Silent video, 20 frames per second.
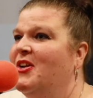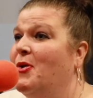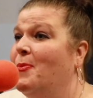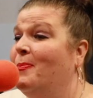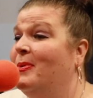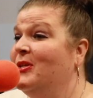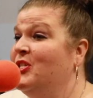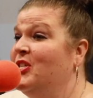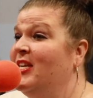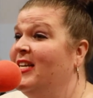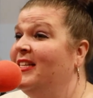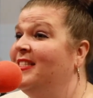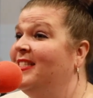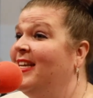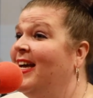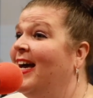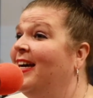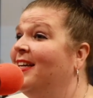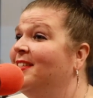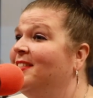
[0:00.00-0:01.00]
But she had
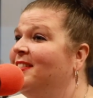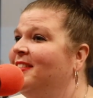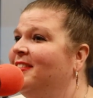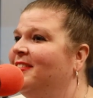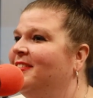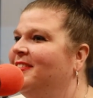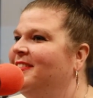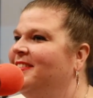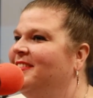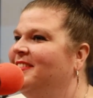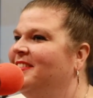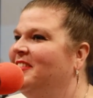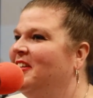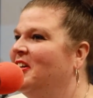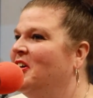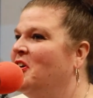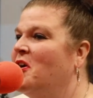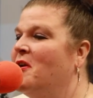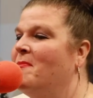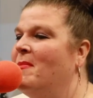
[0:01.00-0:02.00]
sass.
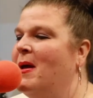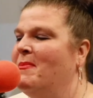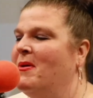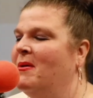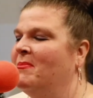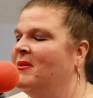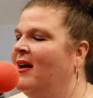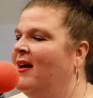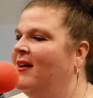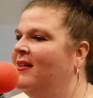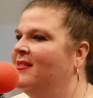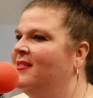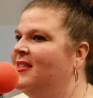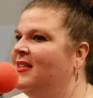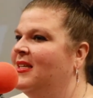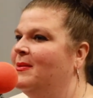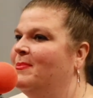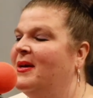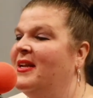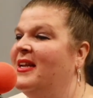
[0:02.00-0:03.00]
Her and my mom
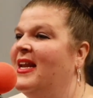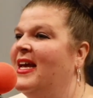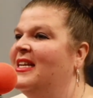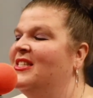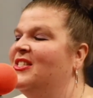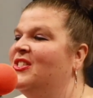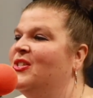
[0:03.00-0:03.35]
constantly butted heads.